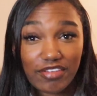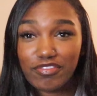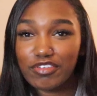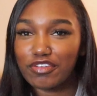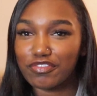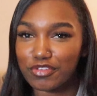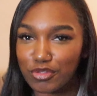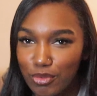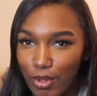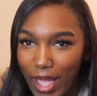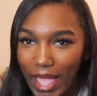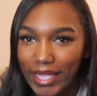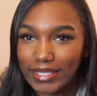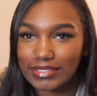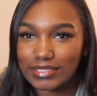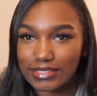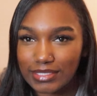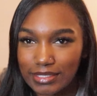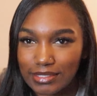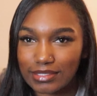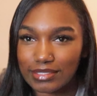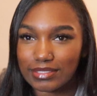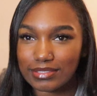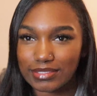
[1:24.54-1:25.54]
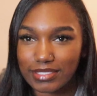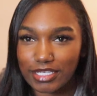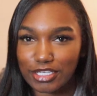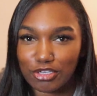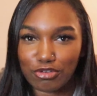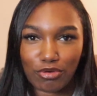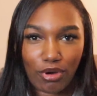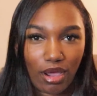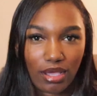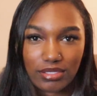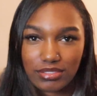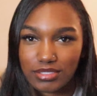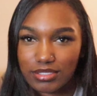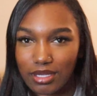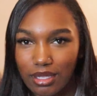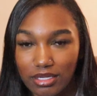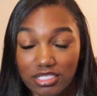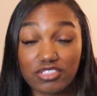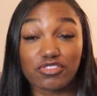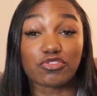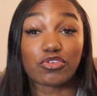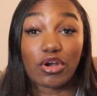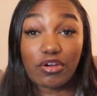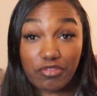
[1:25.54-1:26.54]
even if you accidentally say
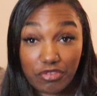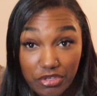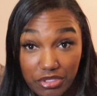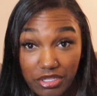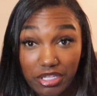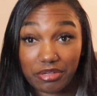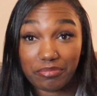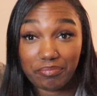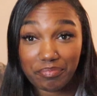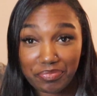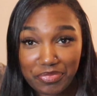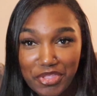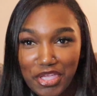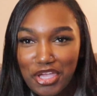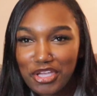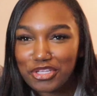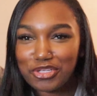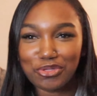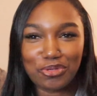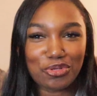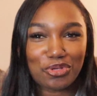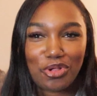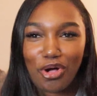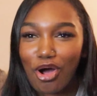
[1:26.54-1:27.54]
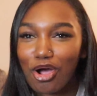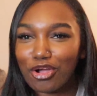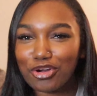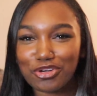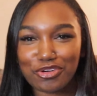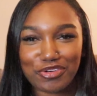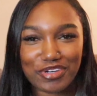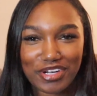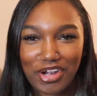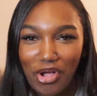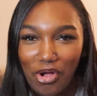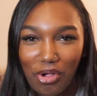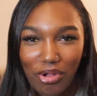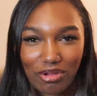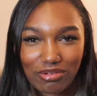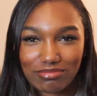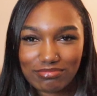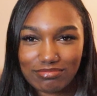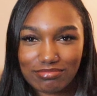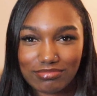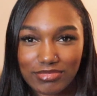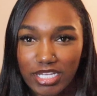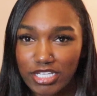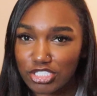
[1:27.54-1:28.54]
gracias for everything. You'll conquer it all.
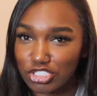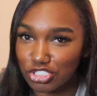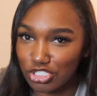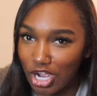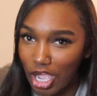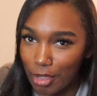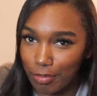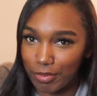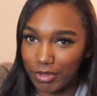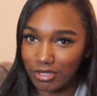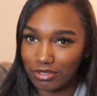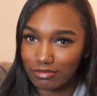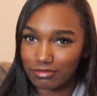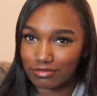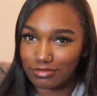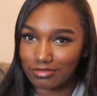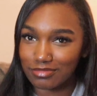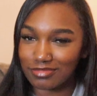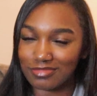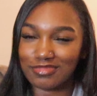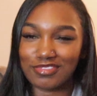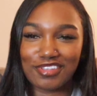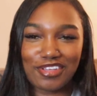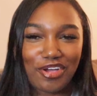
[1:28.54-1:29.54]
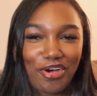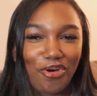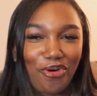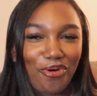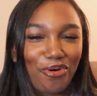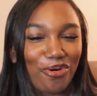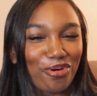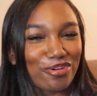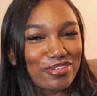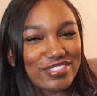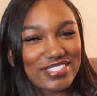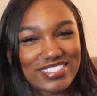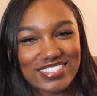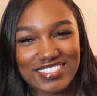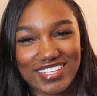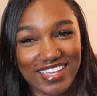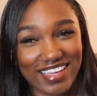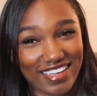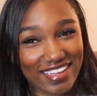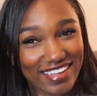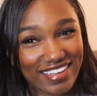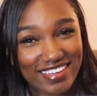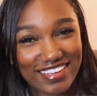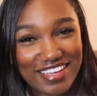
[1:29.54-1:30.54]
And shopping? Oh,
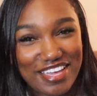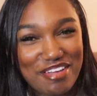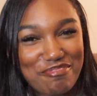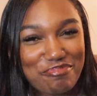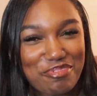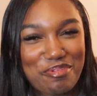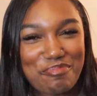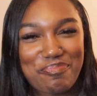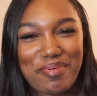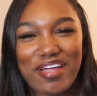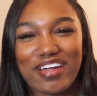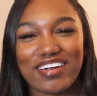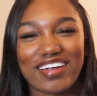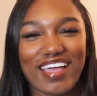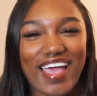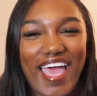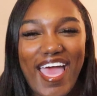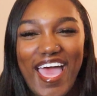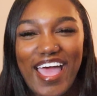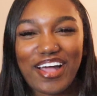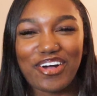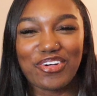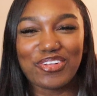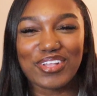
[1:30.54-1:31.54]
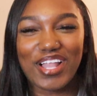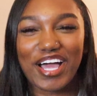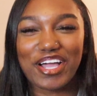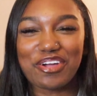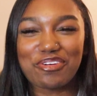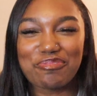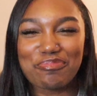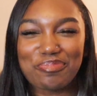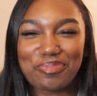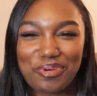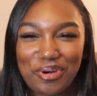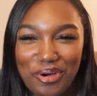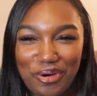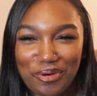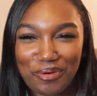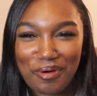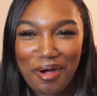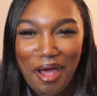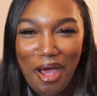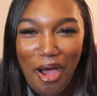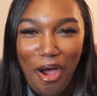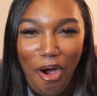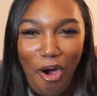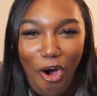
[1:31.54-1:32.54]
see! Prepare to haggle like a
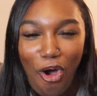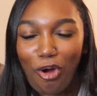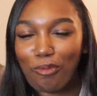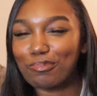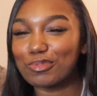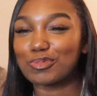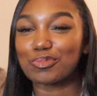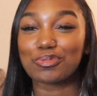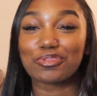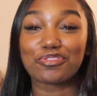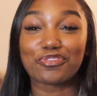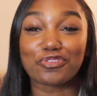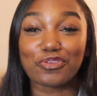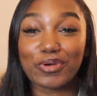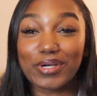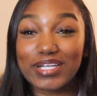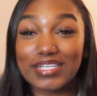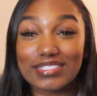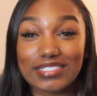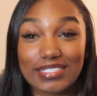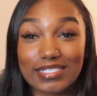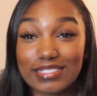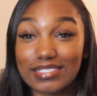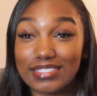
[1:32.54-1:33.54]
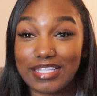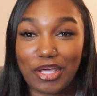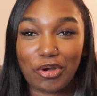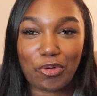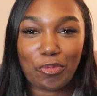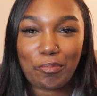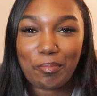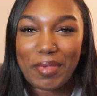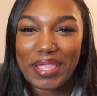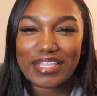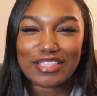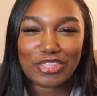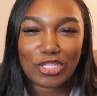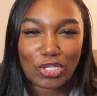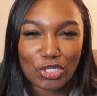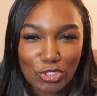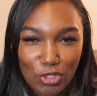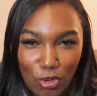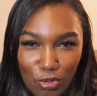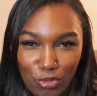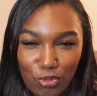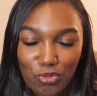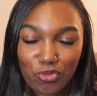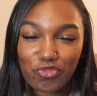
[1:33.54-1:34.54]
pro, armed with phrases that'll make the
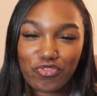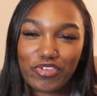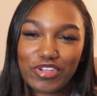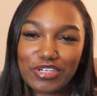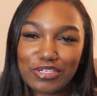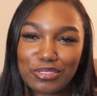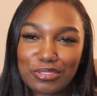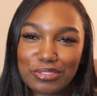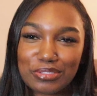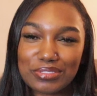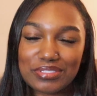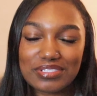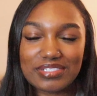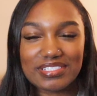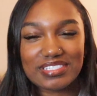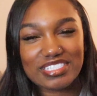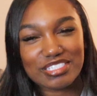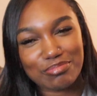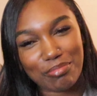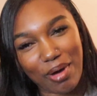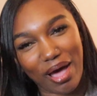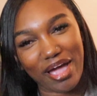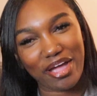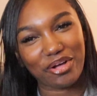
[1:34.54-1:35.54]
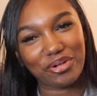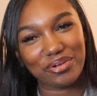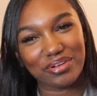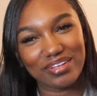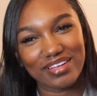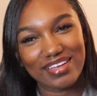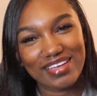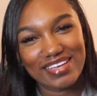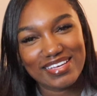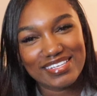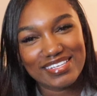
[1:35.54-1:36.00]
local vendors smile.